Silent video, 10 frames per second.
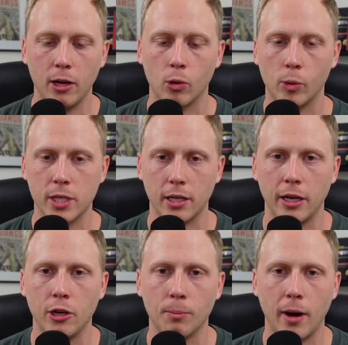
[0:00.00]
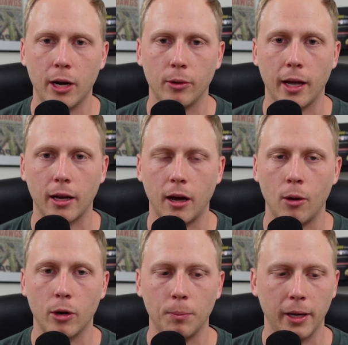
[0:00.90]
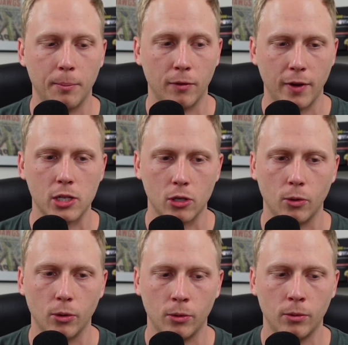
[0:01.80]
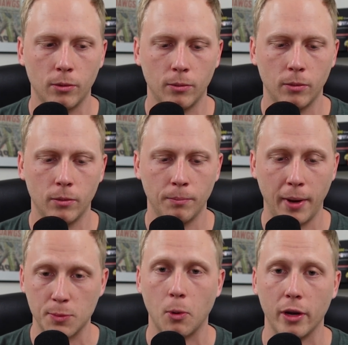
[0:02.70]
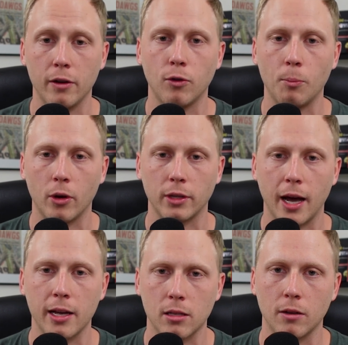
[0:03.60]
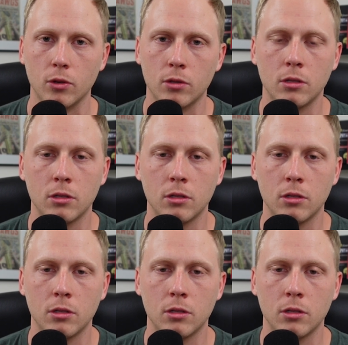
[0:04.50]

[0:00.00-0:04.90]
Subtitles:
Or was it in your mind where you're like, I want to play professional baseball and football at the highest level?